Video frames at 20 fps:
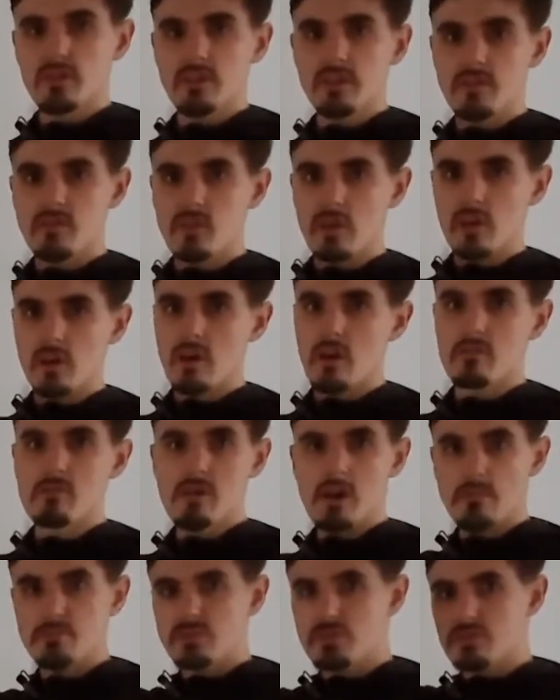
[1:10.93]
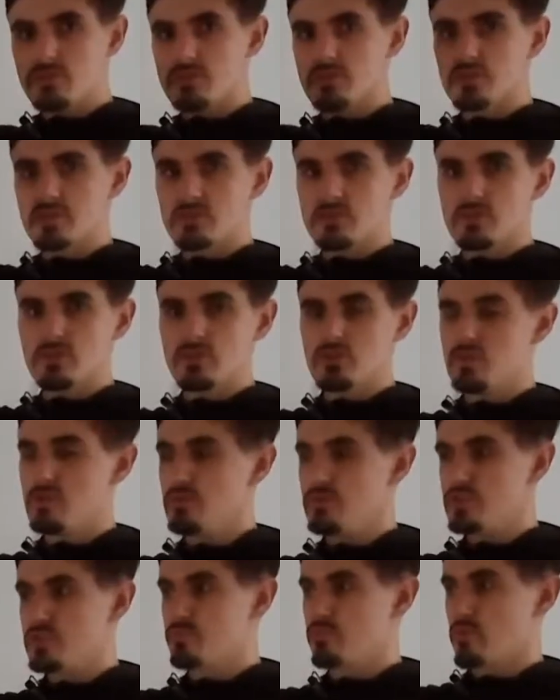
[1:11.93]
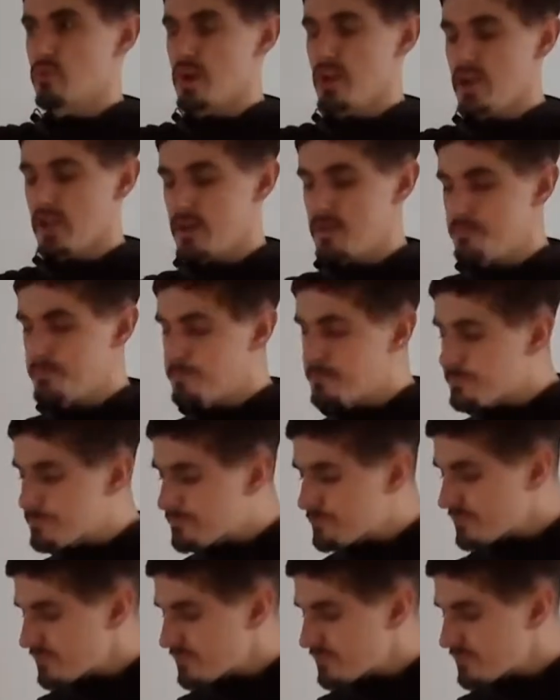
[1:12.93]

to lift the car up to spray it.